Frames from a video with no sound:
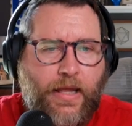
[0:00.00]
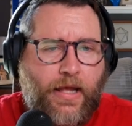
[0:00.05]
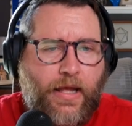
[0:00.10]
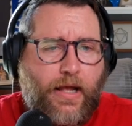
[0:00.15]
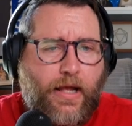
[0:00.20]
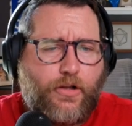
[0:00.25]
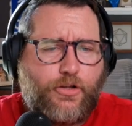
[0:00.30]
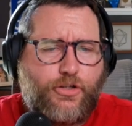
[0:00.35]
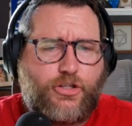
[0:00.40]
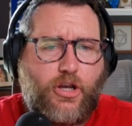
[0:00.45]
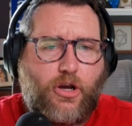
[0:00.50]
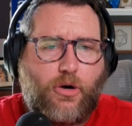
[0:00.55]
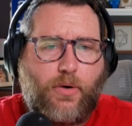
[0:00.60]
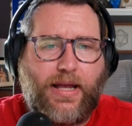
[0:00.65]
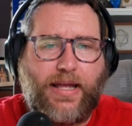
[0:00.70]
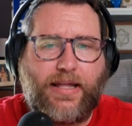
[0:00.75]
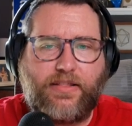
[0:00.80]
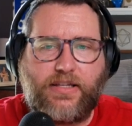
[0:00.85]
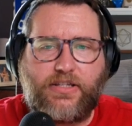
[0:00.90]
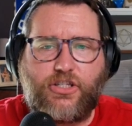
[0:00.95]
So
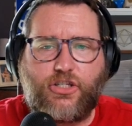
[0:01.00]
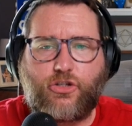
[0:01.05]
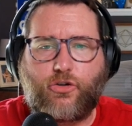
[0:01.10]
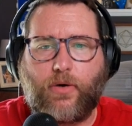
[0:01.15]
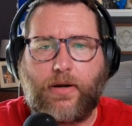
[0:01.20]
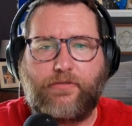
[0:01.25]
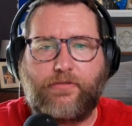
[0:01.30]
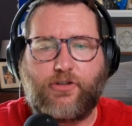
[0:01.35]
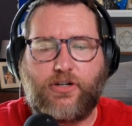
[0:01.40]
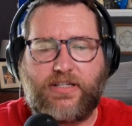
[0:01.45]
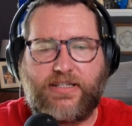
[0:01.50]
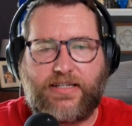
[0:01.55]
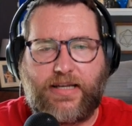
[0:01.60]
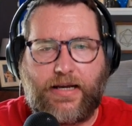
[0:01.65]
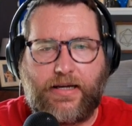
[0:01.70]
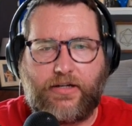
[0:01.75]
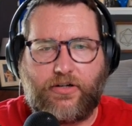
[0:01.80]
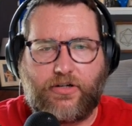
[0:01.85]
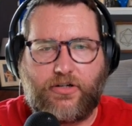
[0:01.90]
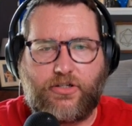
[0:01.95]
this is great for
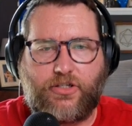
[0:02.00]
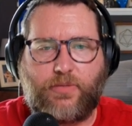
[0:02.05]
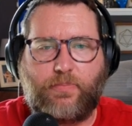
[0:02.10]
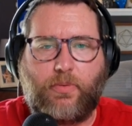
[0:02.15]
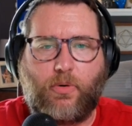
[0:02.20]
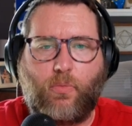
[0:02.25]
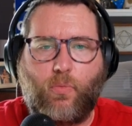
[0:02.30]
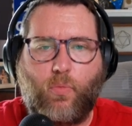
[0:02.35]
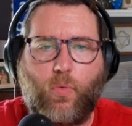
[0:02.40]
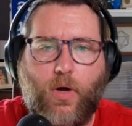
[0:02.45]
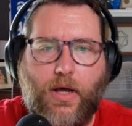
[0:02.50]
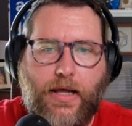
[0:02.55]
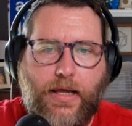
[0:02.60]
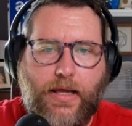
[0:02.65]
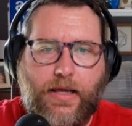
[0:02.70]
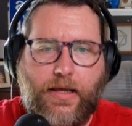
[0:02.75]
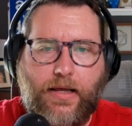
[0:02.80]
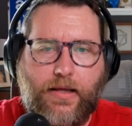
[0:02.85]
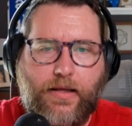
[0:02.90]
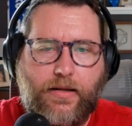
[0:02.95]
designers,
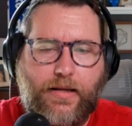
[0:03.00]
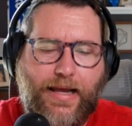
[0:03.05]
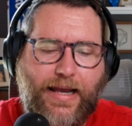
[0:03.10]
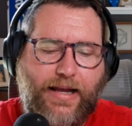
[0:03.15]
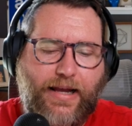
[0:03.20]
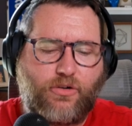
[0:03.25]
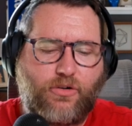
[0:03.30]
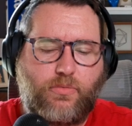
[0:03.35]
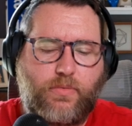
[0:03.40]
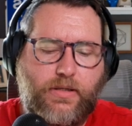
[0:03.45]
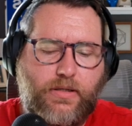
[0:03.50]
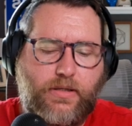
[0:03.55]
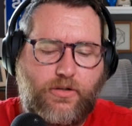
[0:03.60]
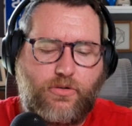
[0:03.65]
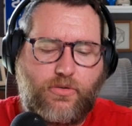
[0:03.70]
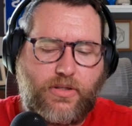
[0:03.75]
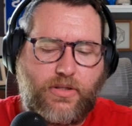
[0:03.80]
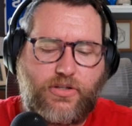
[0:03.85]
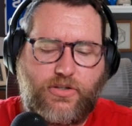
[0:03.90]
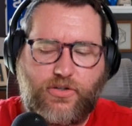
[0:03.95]
but how do we do
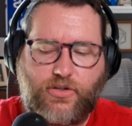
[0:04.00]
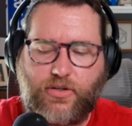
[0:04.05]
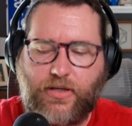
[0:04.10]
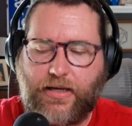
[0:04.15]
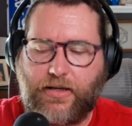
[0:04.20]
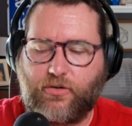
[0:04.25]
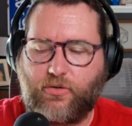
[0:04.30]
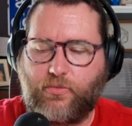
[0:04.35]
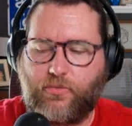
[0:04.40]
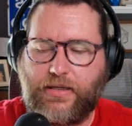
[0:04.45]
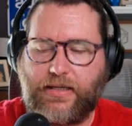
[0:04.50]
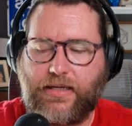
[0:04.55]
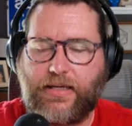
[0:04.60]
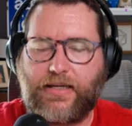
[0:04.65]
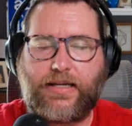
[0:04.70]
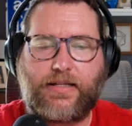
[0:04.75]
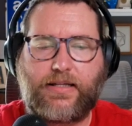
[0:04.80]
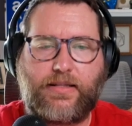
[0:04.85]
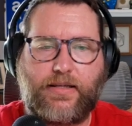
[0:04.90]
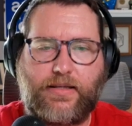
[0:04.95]
this? How do we
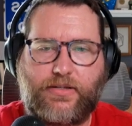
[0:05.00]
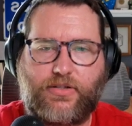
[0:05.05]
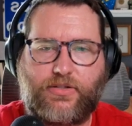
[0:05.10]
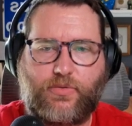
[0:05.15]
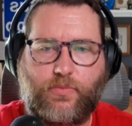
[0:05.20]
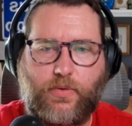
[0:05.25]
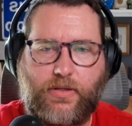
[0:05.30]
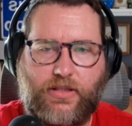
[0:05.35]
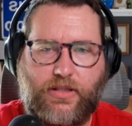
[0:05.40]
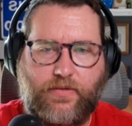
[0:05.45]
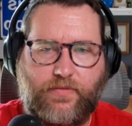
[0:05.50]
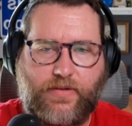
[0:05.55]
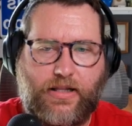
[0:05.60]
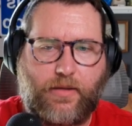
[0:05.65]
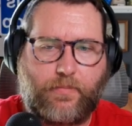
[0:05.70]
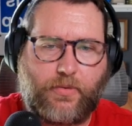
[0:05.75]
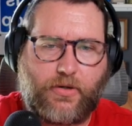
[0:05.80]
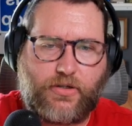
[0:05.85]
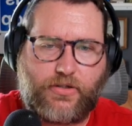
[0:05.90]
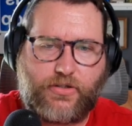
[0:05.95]
connect this with
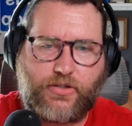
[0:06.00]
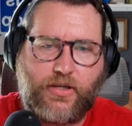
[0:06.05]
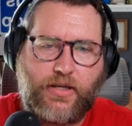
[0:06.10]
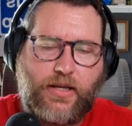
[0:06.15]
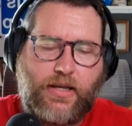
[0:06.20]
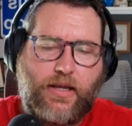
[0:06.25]
developers?